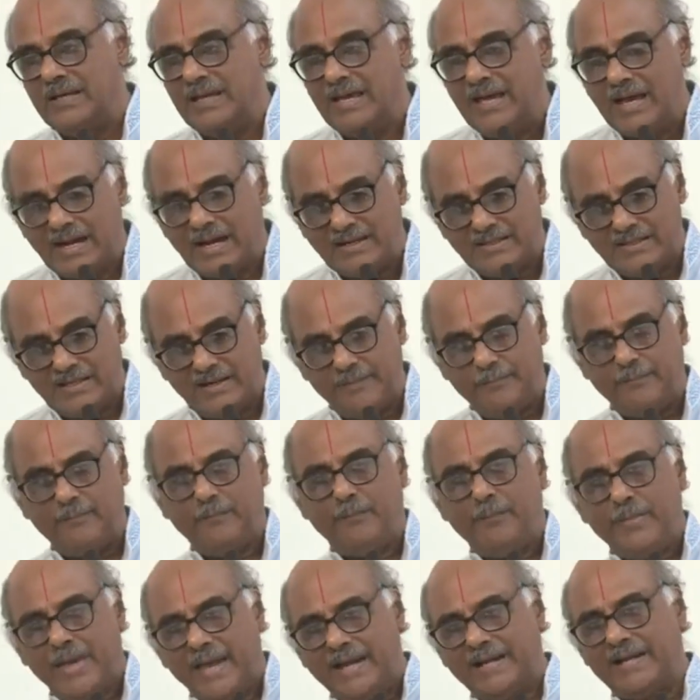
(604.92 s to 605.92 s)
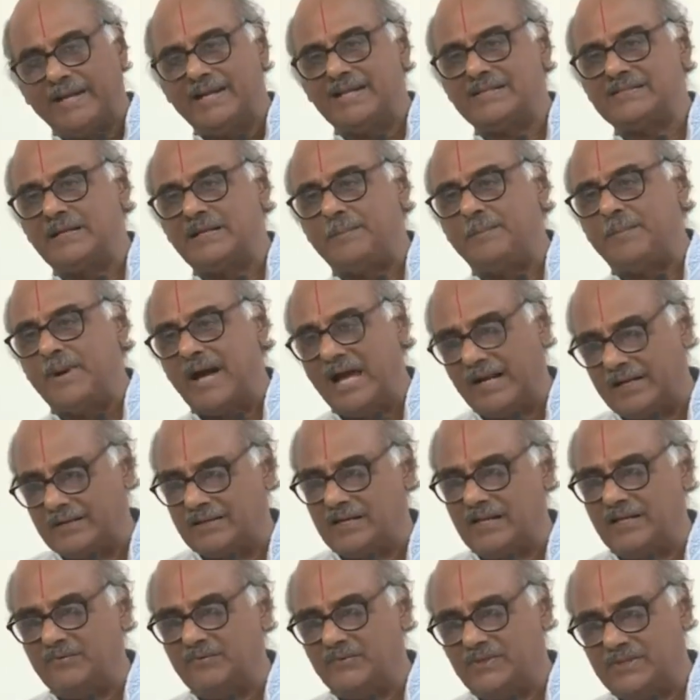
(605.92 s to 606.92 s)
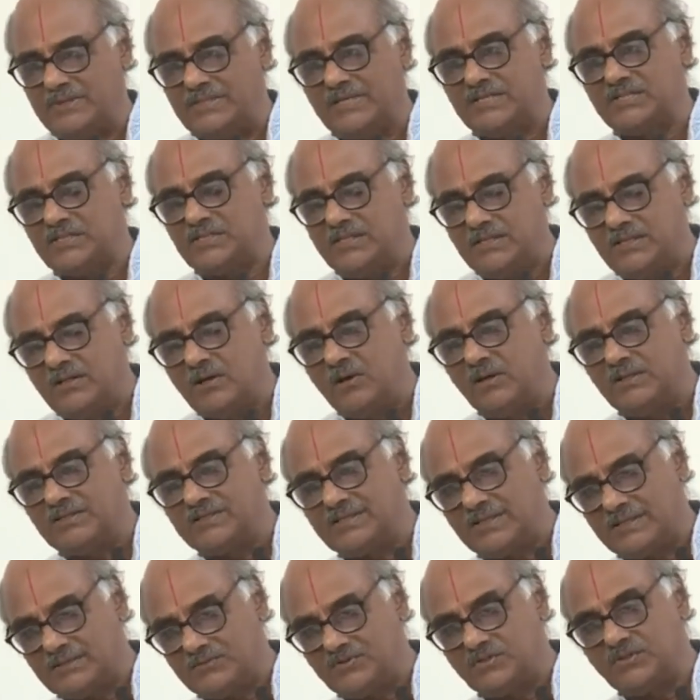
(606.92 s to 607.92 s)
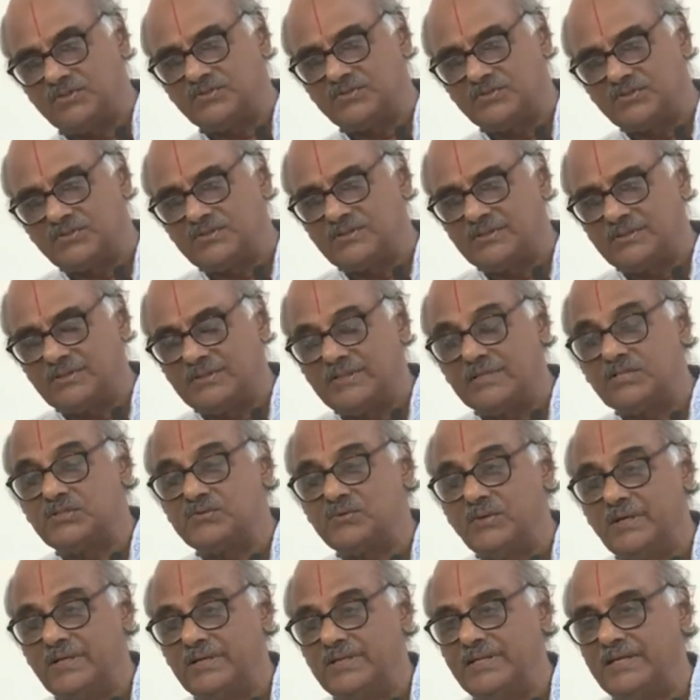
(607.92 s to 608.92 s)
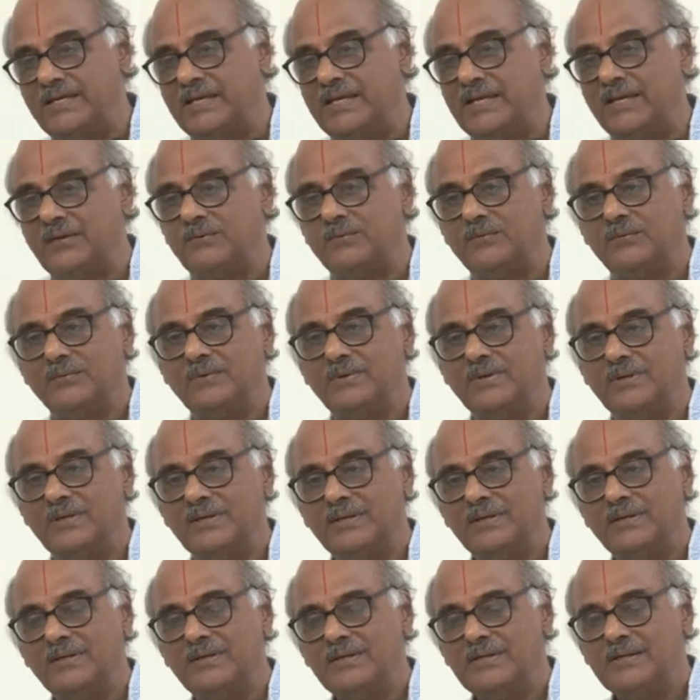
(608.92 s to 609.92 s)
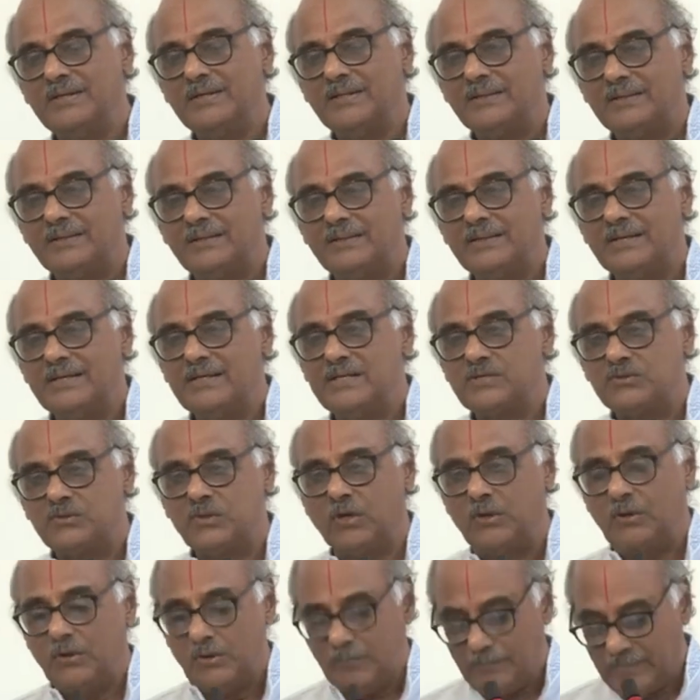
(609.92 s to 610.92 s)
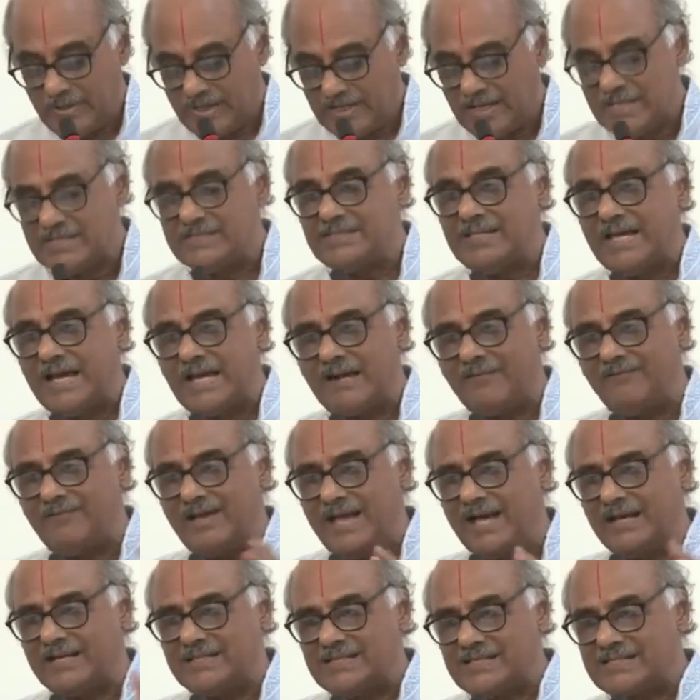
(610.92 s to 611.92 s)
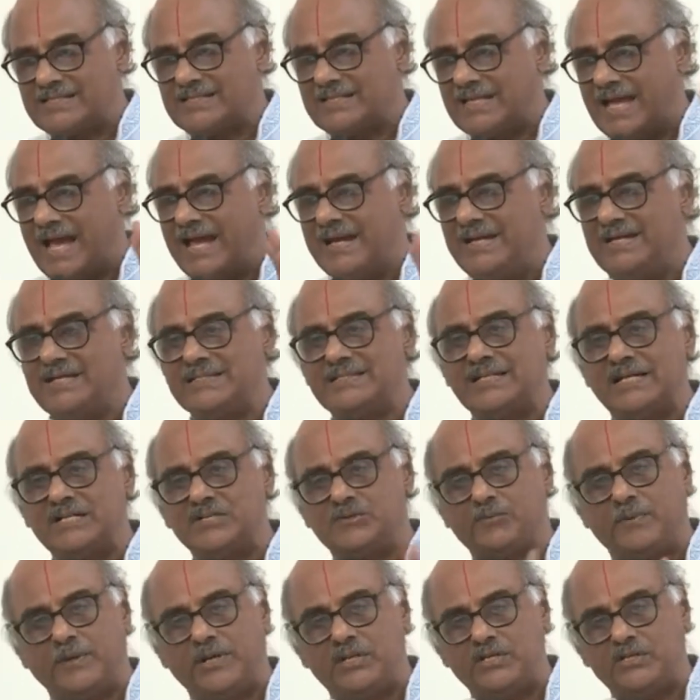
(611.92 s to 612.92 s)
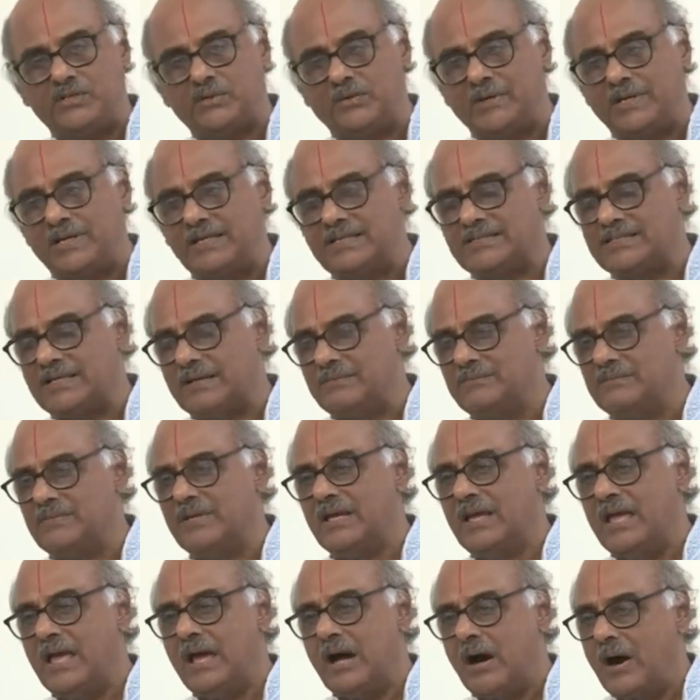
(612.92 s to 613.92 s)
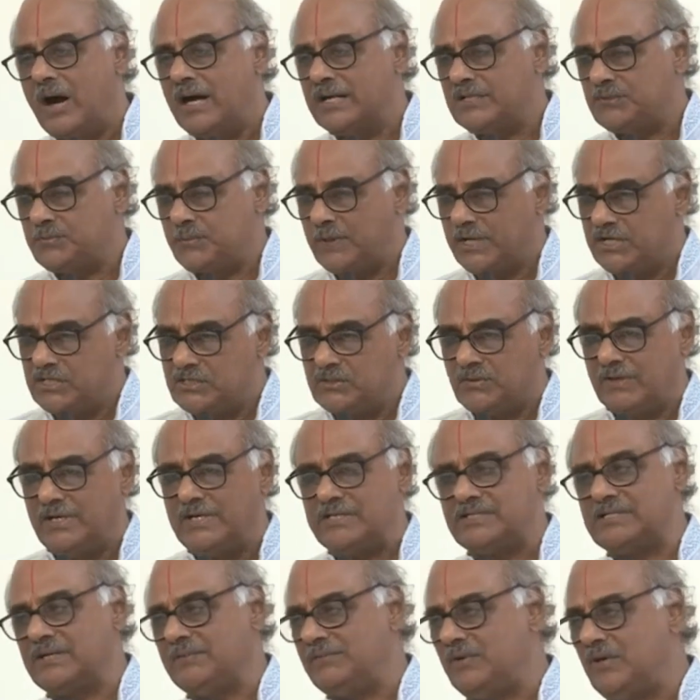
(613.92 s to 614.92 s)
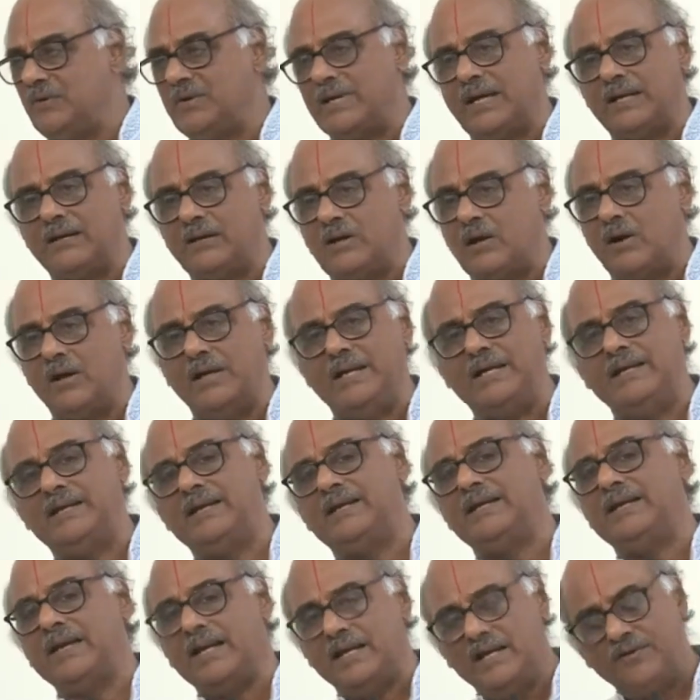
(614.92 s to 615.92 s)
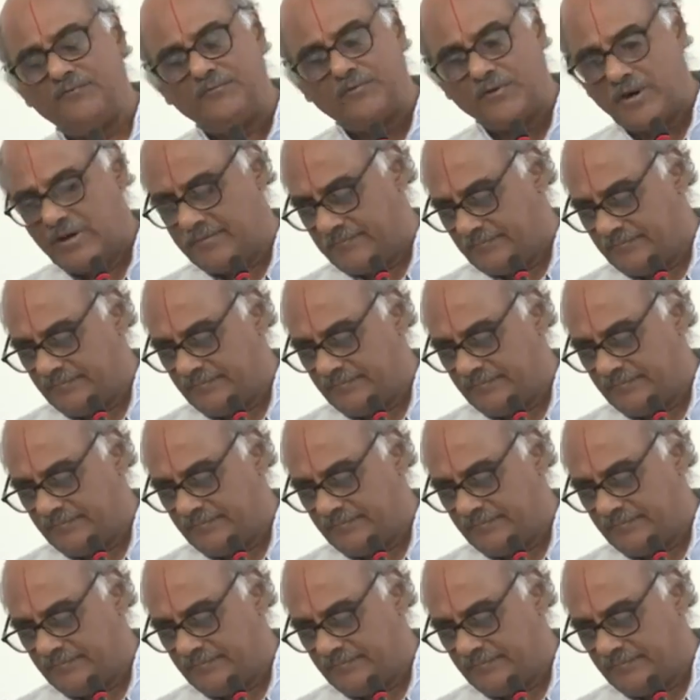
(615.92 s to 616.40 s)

and then make it as a partner with us in all success. That's what he gave. So, because there were the science and spiritualism, or spiritualism, you can call it in any form.